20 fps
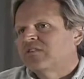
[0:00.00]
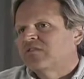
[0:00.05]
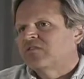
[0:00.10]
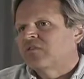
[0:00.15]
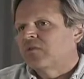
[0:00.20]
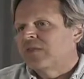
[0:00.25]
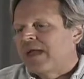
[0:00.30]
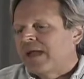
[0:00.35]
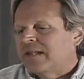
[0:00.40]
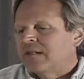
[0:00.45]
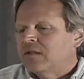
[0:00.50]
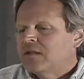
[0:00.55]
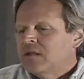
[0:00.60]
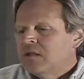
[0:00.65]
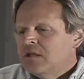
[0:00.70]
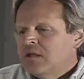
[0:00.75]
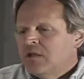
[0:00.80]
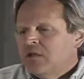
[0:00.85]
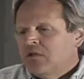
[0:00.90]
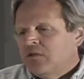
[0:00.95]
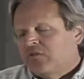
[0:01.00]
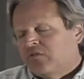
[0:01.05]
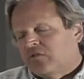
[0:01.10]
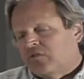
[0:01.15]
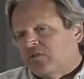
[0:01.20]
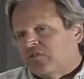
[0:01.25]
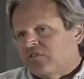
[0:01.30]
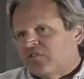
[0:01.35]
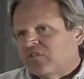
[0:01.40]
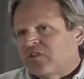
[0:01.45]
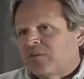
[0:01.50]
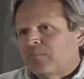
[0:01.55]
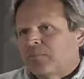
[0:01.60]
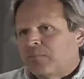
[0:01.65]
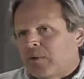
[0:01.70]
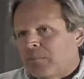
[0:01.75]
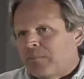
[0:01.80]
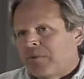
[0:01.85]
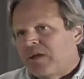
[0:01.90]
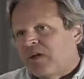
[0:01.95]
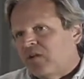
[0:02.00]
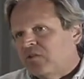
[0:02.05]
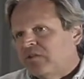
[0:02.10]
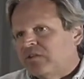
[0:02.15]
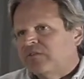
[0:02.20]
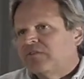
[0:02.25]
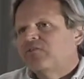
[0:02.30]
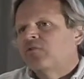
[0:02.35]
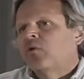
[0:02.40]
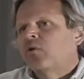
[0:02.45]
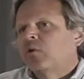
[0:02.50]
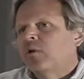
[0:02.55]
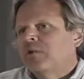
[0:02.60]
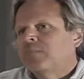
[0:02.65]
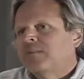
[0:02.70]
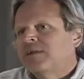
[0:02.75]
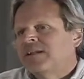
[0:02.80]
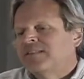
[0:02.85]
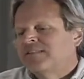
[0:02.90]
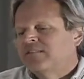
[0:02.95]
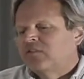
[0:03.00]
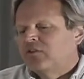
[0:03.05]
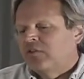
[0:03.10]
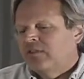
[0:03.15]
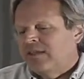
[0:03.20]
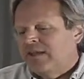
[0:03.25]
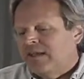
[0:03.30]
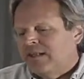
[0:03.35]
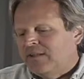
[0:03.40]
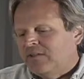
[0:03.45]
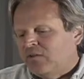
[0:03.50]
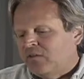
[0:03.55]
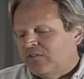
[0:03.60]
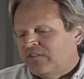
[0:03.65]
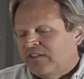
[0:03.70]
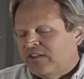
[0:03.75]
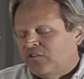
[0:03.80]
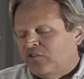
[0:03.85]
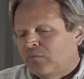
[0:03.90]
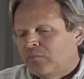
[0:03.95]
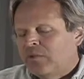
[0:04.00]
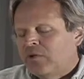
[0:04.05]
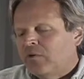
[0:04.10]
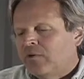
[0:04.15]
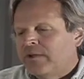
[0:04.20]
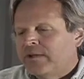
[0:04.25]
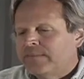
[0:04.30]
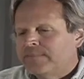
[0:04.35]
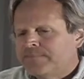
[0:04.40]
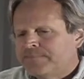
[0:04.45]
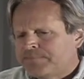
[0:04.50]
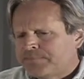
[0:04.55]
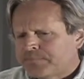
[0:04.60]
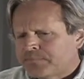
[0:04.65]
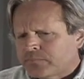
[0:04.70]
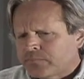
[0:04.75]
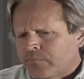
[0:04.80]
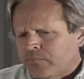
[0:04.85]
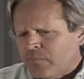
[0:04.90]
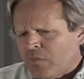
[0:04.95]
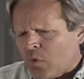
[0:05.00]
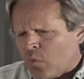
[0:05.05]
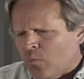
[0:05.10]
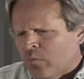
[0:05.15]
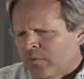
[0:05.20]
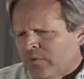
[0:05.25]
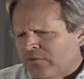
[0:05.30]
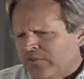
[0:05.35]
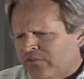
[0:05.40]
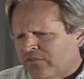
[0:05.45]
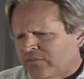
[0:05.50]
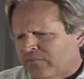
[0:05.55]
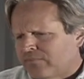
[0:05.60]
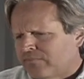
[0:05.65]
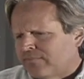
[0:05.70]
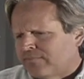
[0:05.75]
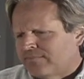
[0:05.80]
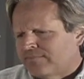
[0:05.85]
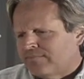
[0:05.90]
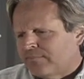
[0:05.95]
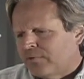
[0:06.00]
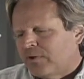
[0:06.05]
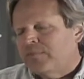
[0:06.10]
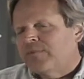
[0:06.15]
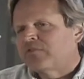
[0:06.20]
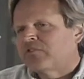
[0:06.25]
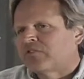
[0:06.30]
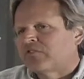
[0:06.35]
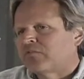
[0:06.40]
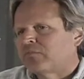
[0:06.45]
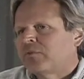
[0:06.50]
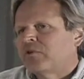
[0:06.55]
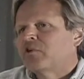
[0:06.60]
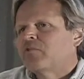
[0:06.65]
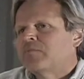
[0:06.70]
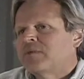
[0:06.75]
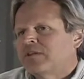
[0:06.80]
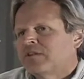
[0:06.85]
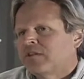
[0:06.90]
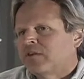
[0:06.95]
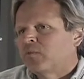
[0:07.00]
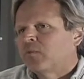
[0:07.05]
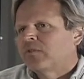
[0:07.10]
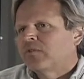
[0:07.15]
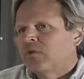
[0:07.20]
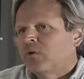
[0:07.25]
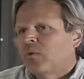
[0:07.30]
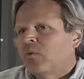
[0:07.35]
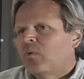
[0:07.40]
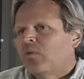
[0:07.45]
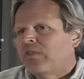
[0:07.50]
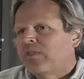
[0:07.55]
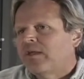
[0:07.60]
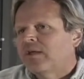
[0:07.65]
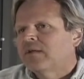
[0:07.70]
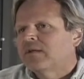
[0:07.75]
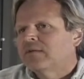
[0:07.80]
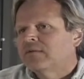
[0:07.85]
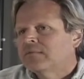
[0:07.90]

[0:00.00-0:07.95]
And so that sort of propelled it forward. But until then, in those 10-year period, we were just pretty much experimenting with the whole thing.